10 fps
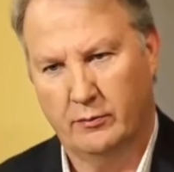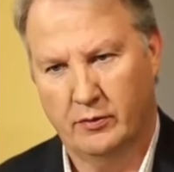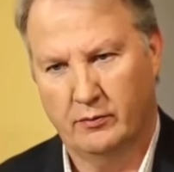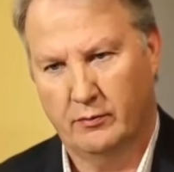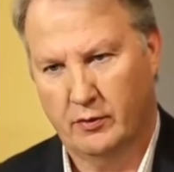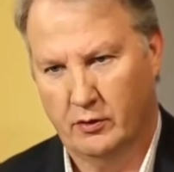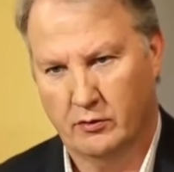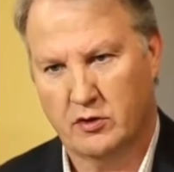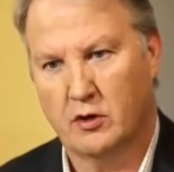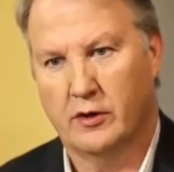
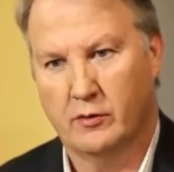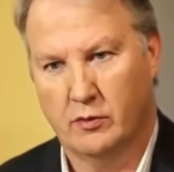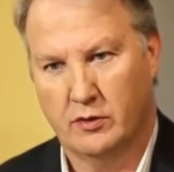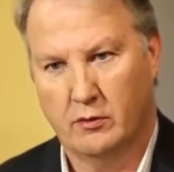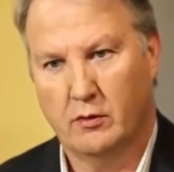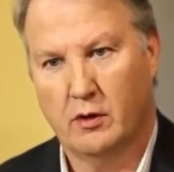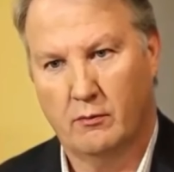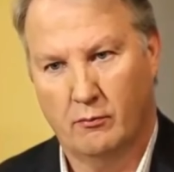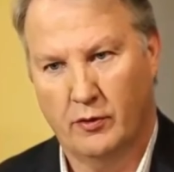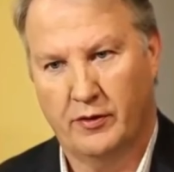him, starting
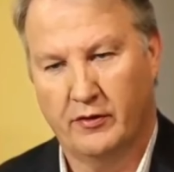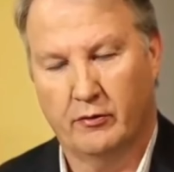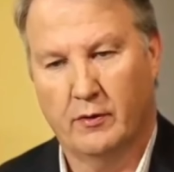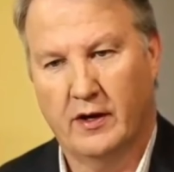with his